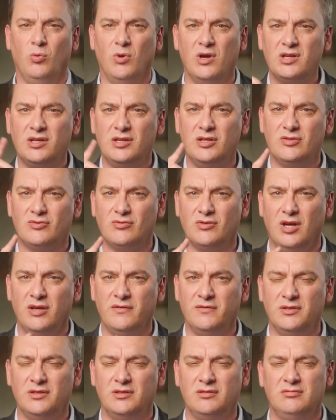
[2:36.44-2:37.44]
One key
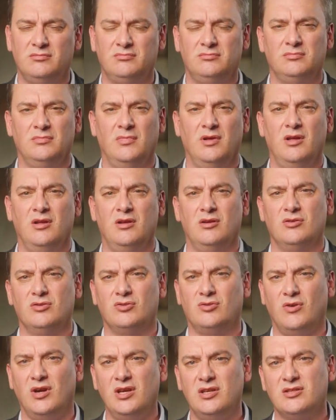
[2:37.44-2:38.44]
driver?
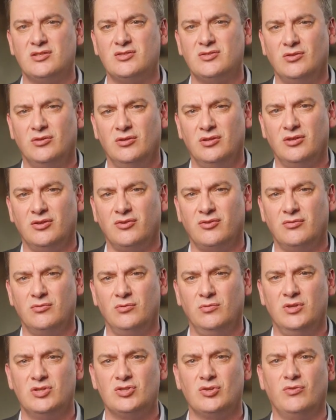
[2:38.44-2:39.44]
Drier soils,
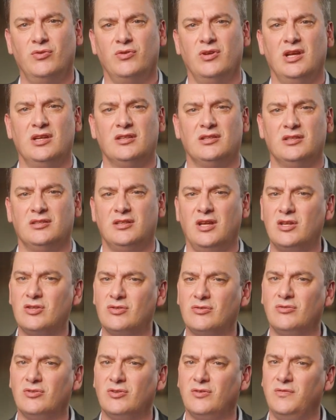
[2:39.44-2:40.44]
which create a
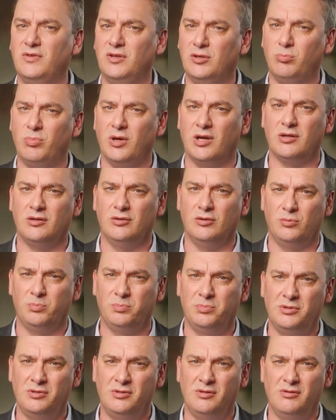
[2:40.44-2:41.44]
dangerous feedback loop.